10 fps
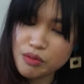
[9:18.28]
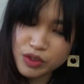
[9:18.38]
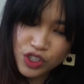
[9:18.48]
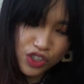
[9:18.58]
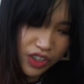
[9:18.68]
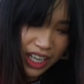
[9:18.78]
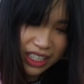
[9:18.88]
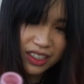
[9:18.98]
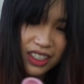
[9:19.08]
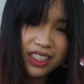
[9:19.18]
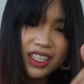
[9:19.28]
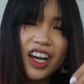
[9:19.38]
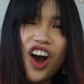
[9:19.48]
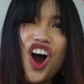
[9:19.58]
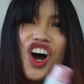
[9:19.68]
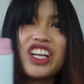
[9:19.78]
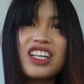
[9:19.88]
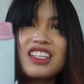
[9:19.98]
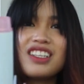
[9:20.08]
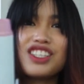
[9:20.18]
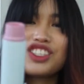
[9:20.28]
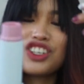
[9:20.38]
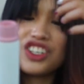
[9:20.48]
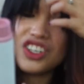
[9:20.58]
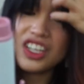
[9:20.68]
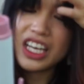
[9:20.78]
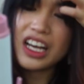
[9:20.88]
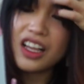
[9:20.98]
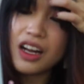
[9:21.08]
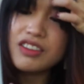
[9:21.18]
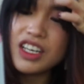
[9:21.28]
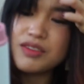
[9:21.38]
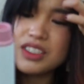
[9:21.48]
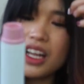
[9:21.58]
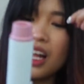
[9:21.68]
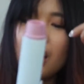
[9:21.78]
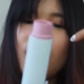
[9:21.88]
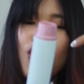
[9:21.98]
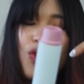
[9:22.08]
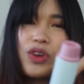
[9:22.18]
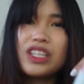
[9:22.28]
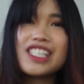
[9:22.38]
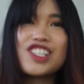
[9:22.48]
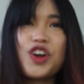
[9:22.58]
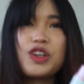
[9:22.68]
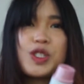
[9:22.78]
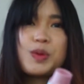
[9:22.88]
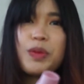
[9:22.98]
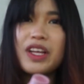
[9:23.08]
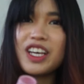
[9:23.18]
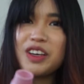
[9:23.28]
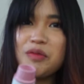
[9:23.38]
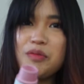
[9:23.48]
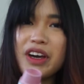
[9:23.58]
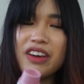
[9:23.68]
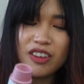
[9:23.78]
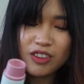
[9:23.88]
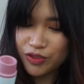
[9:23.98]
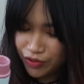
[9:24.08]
strand to stay on this curl. Like a lot of times that when they start spinning, my